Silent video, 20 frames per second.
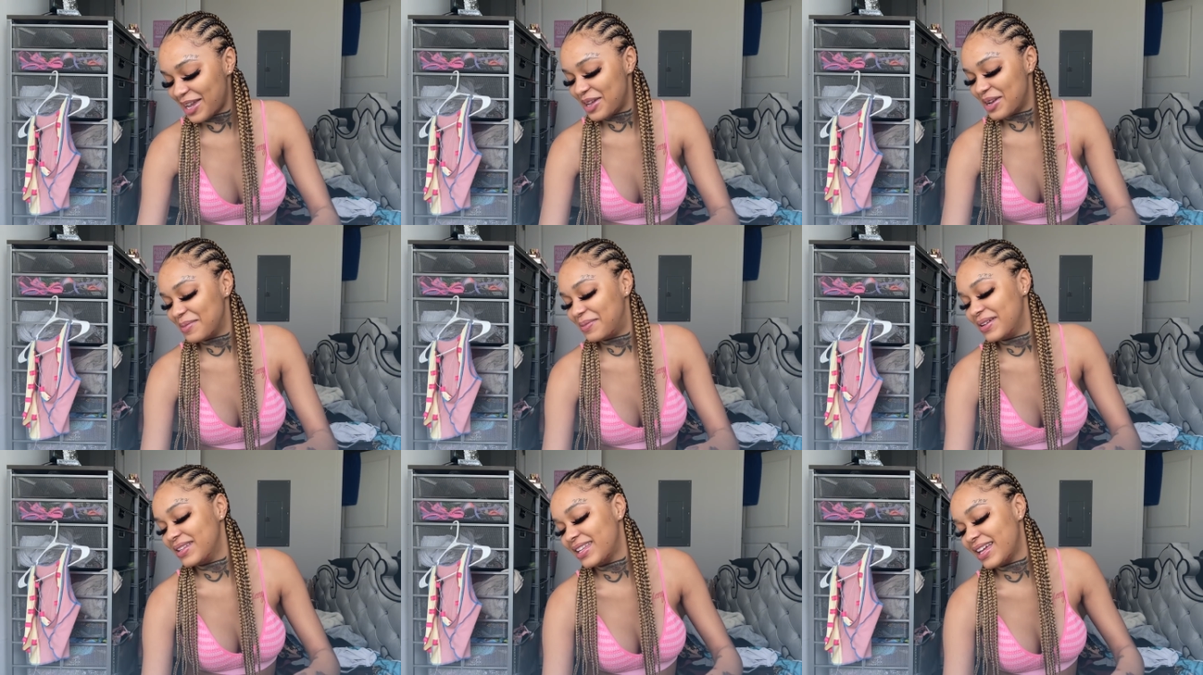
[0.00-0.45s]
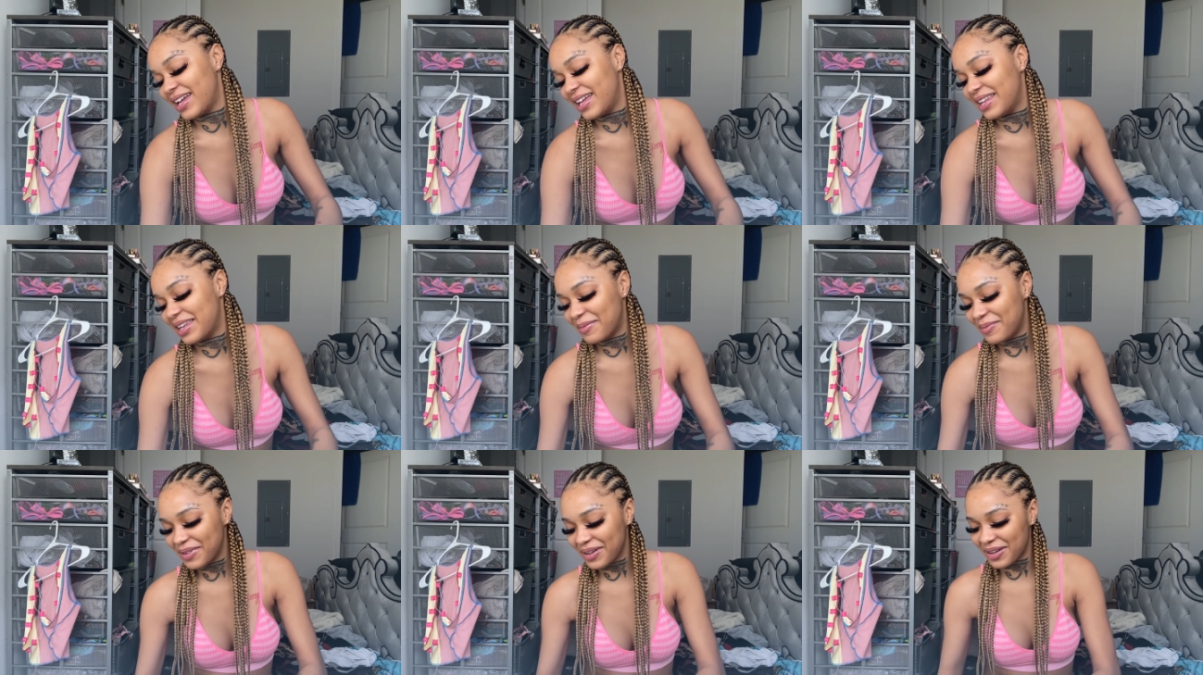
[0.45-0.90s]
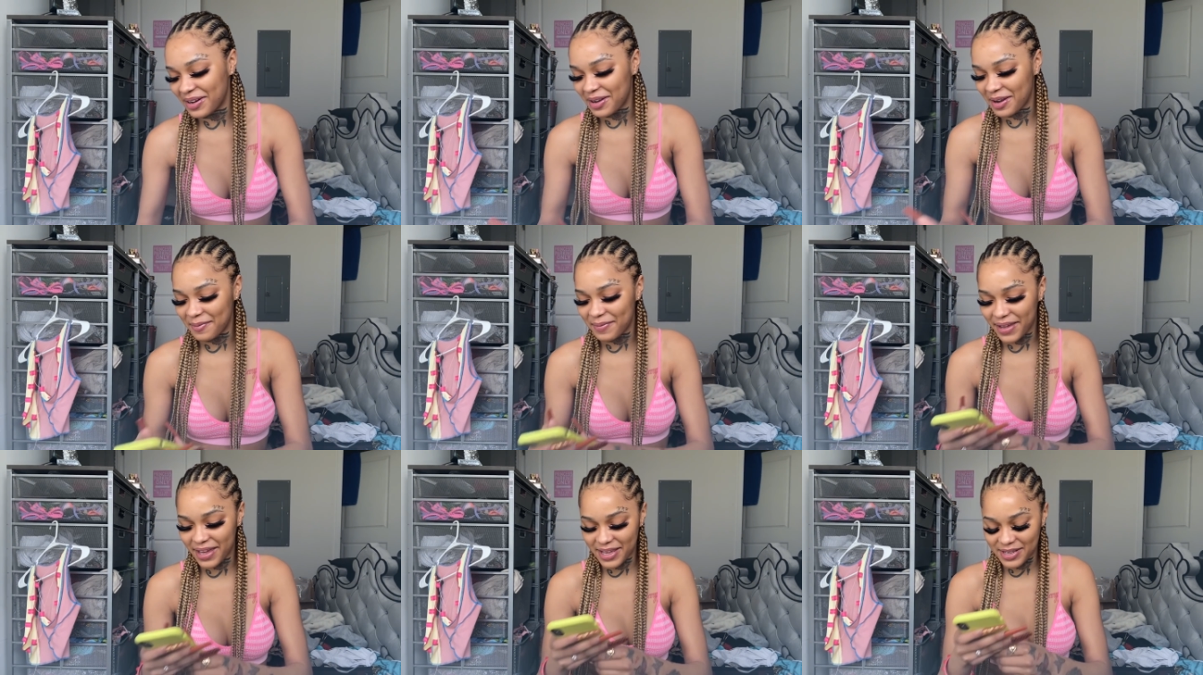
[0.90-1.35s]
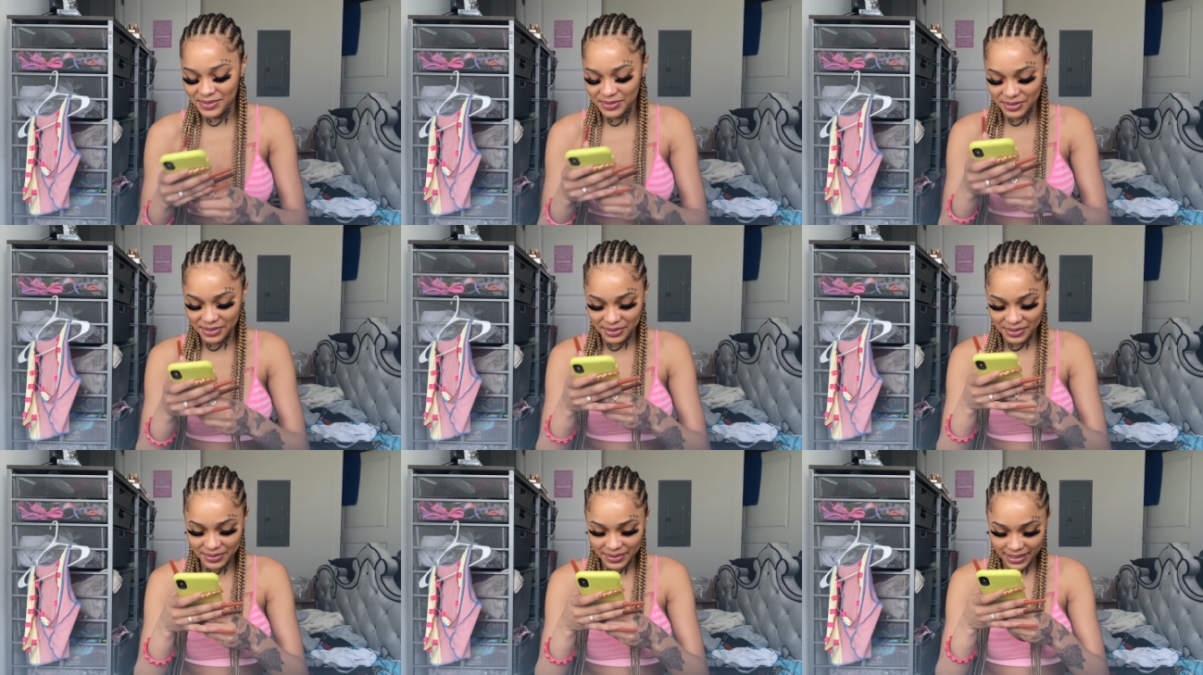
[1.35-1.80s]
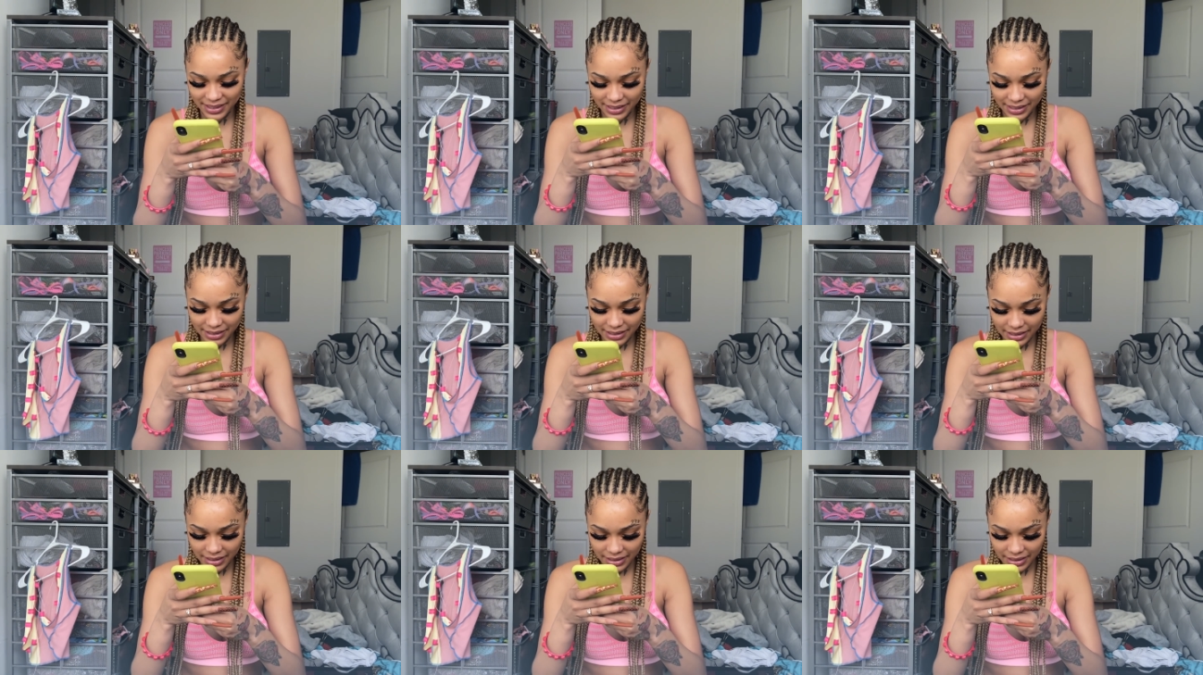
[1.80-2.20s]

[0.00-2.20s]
you to put that? Let me go to your page real quick.